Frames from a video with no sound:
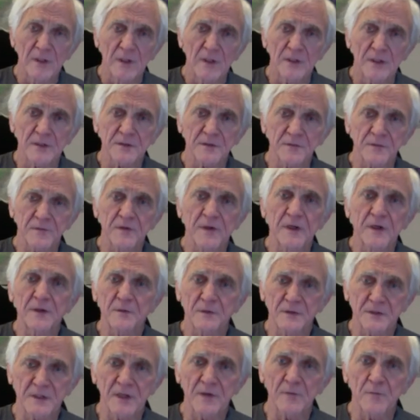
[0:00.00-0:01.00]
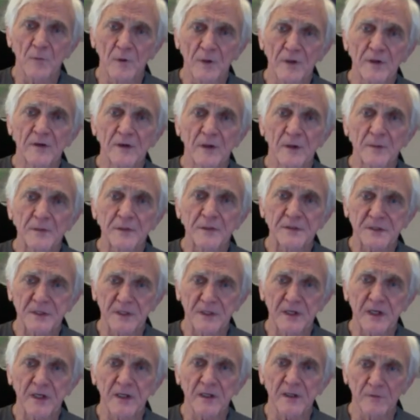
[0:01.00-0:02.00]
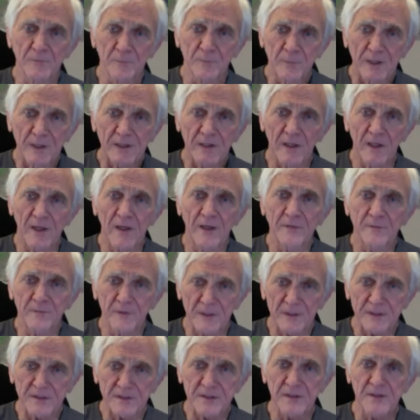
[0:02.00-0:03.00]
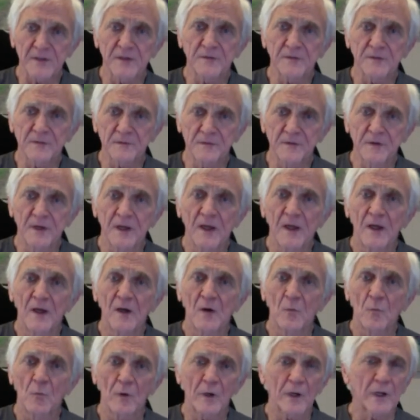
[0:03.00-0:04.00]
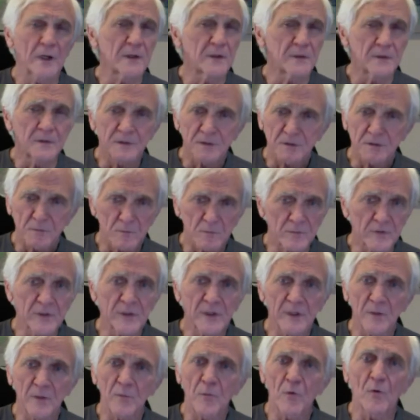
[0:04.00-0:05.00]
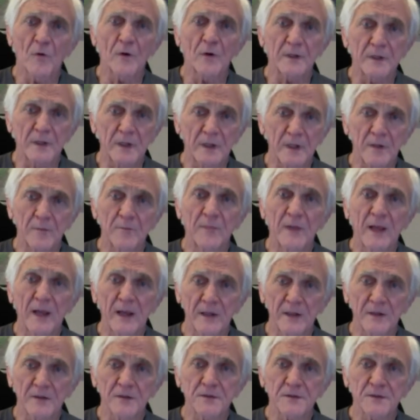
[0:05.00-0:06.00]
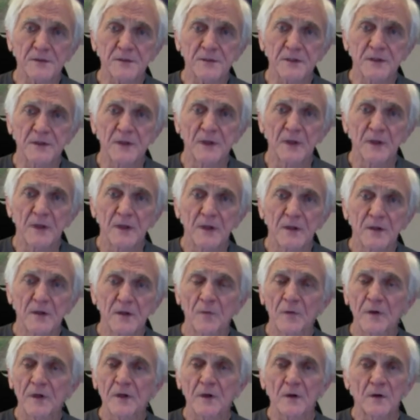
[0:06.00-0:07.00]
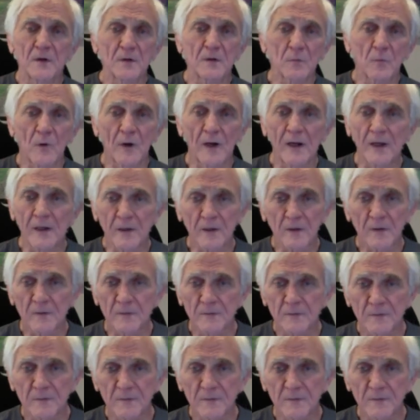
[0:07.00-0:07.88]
As a friend said one time, he said, I live my life as if what I do is really important and it matters, knowing all the while,